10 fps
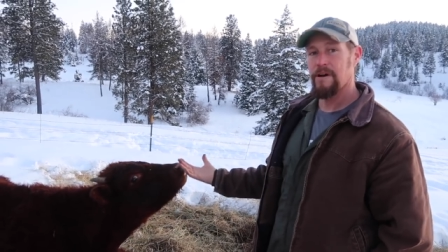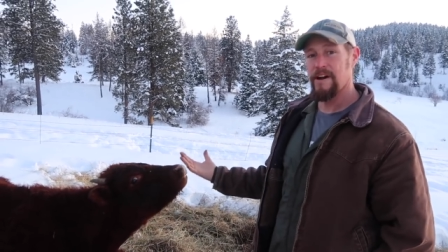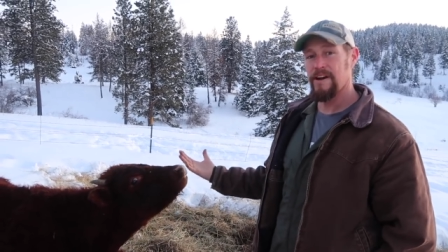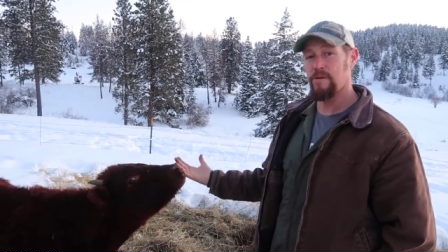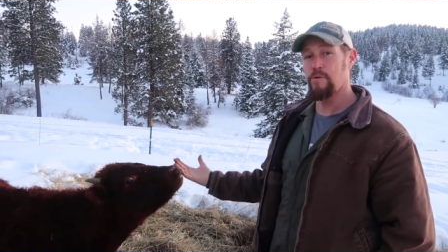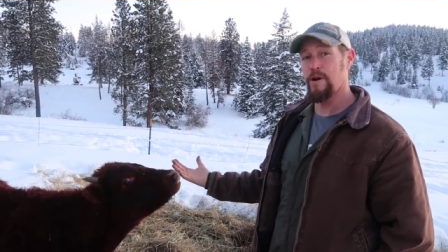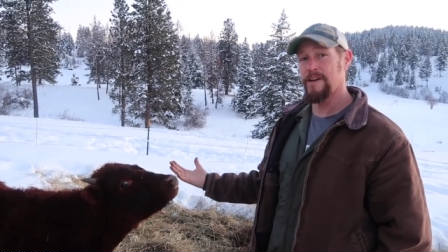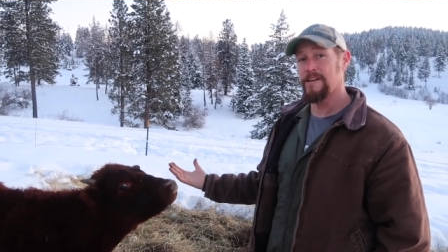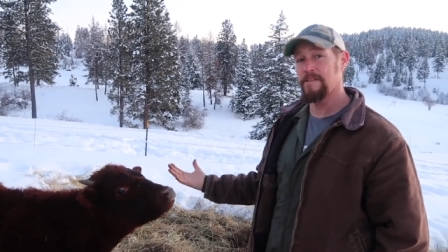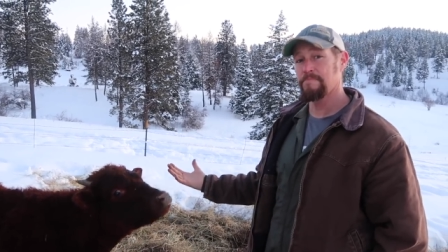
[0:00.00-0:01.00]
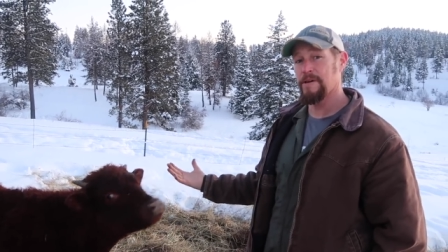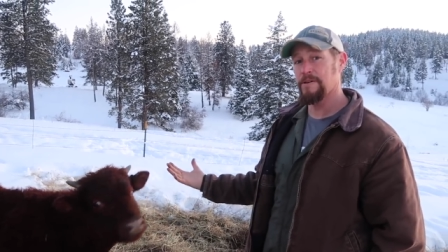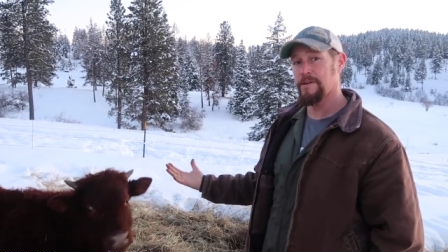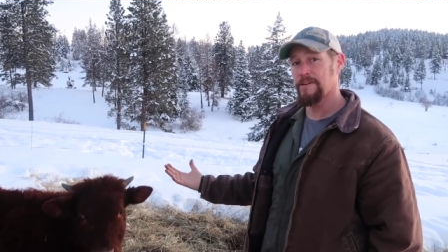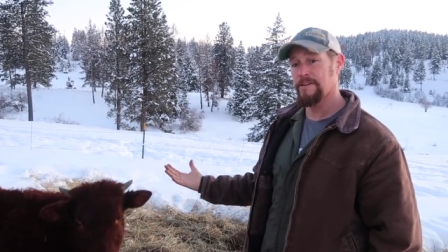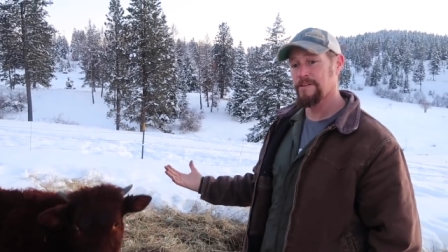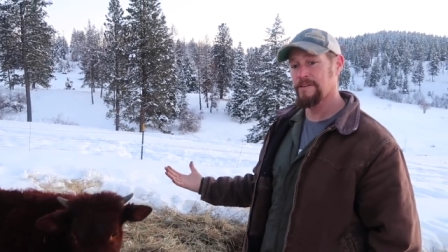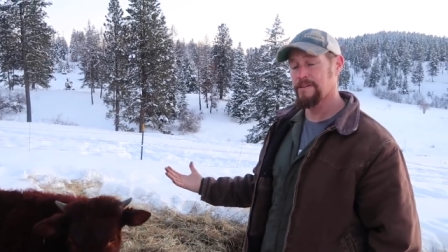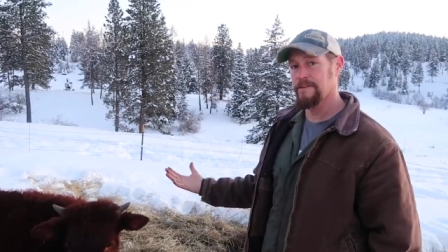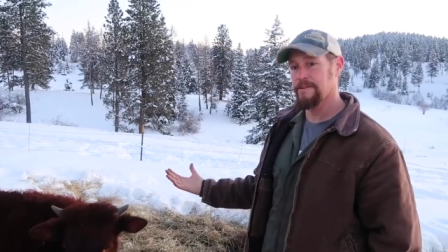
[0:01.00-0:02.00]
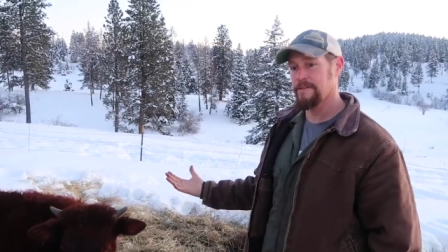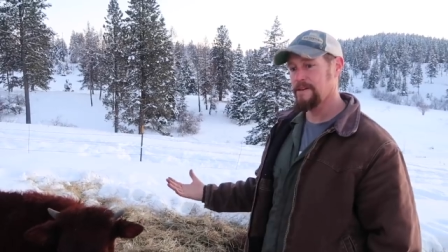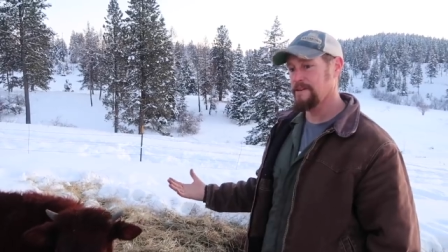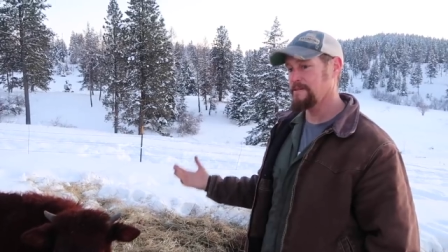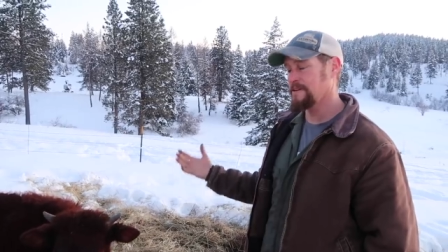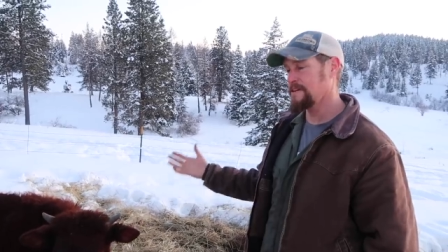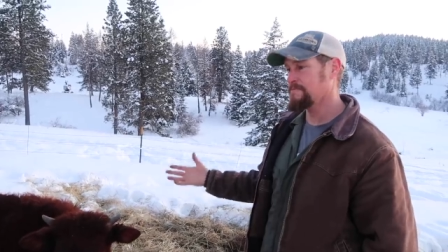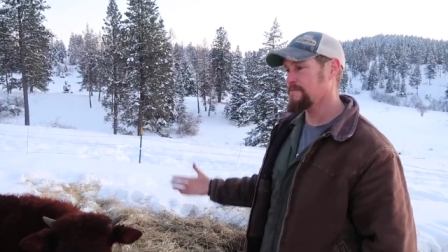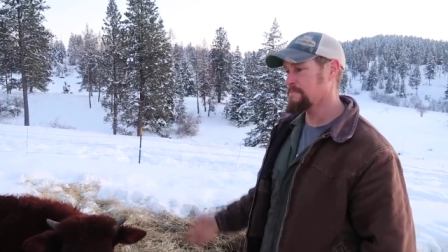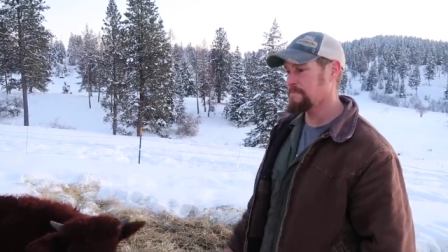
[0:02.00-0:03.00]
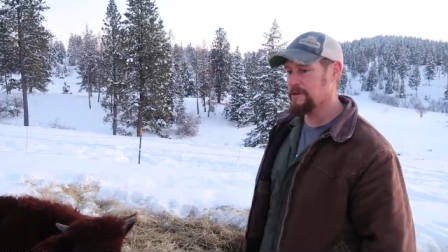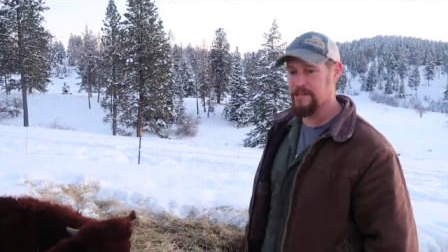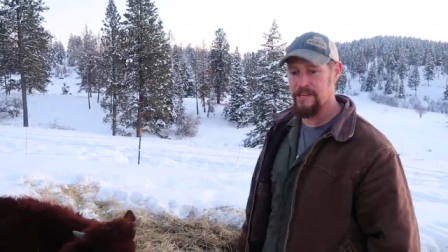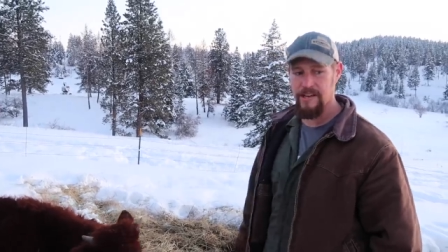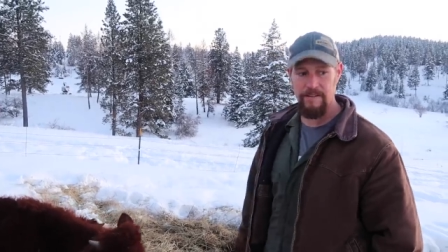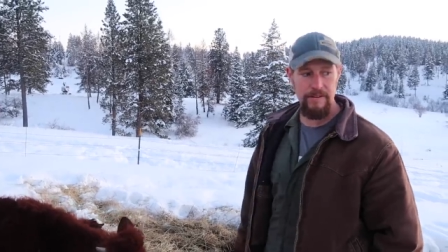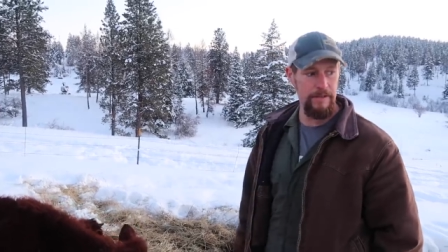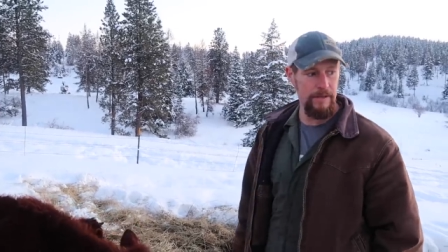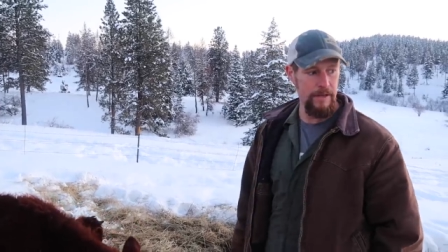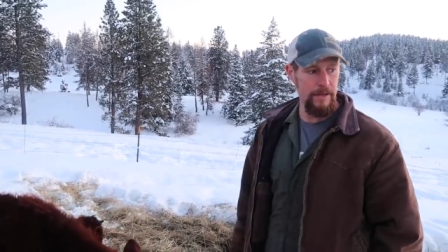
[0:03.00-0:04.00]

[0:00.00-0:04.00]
higher quantity of milk than you get from the milking Devon,